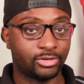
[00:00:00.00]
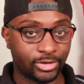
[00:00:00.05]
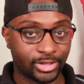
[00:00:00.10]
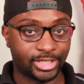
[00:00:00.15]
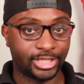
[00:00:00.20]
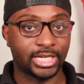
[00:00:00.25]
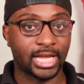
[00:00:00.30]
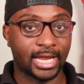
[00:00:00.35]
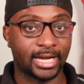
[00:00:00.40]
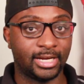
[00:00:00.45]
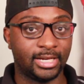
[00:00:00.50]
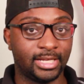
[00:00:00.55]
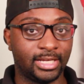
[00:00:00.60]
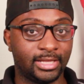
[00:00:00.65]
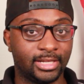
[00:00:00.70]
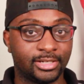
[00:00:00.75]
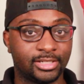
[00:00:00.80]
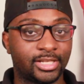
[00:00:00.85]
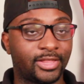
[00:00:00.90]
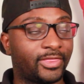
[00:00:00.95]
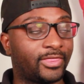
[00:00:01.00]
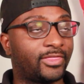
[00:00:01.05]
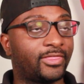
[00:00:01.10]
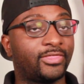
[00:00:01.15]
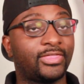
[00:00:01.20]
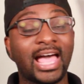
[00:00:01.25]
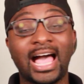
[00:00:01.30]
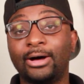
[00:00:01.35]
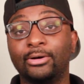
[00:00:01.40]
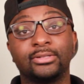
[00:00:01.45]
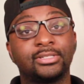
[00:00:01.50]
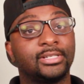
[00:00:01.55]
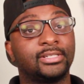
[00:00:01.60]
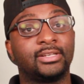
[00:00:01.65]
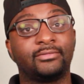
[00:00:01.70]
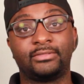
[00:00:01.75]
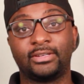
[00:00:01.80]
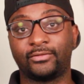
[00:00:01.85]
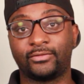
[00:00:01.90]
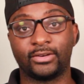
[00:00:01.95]
Christianity, there's
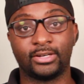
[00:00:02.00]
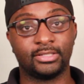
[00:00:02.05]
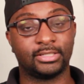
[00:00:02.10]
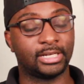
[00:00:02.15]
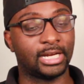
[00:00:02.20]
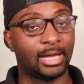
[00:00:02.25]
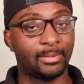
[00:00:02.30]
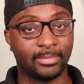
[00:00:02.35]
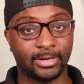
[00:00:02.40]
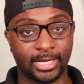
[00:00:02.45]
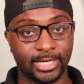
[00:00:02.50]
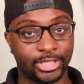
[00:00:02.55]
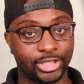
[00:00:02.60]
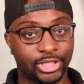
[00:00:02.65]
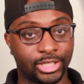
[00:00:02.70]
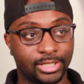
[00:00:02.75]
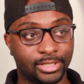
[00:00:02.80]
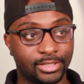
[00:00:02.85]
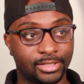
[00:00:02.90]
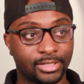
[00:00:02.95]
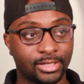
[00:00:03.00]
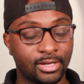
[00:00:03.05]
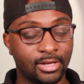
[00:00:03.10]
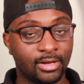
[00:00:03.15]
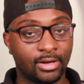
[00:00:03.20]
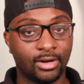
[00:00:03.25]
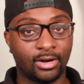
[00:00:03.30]
thousands of different denominations,